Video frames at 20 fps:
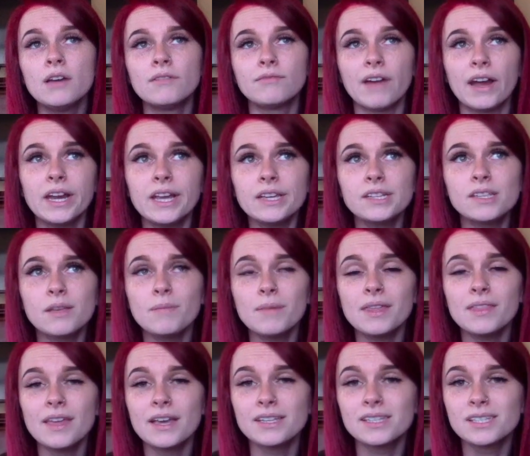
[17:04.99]
Finding
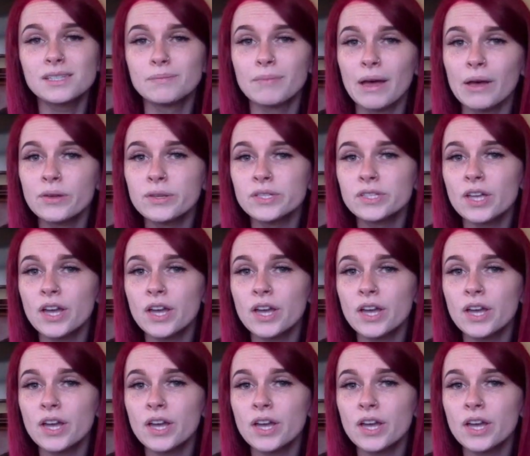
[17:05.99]
something that smells